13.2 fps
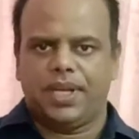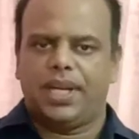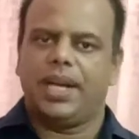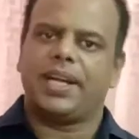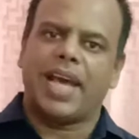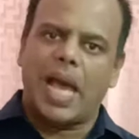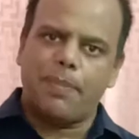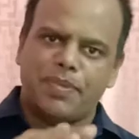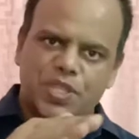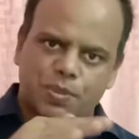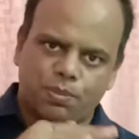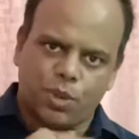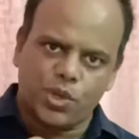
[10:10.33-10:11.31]
It
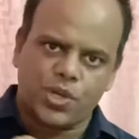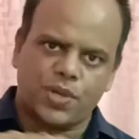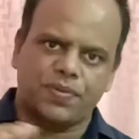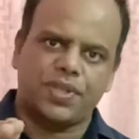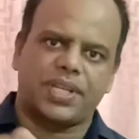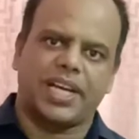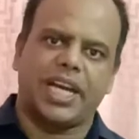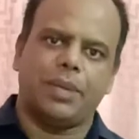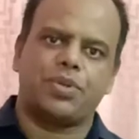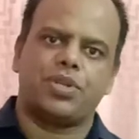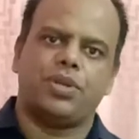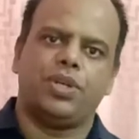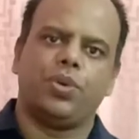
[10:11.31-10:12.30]
happens most of the
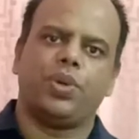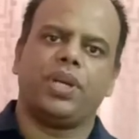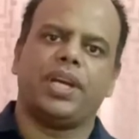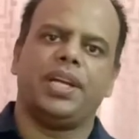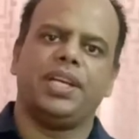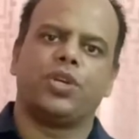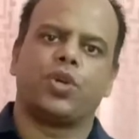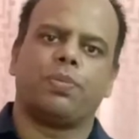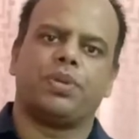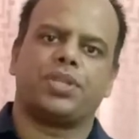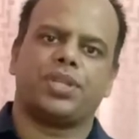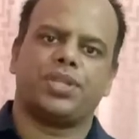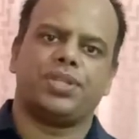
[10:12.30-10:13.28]
times during any group
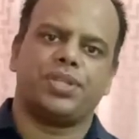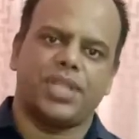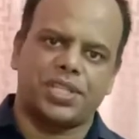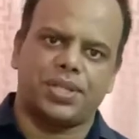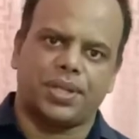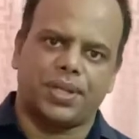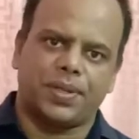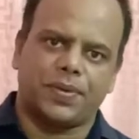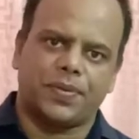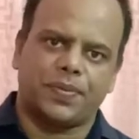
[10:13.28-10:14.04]
discussion session.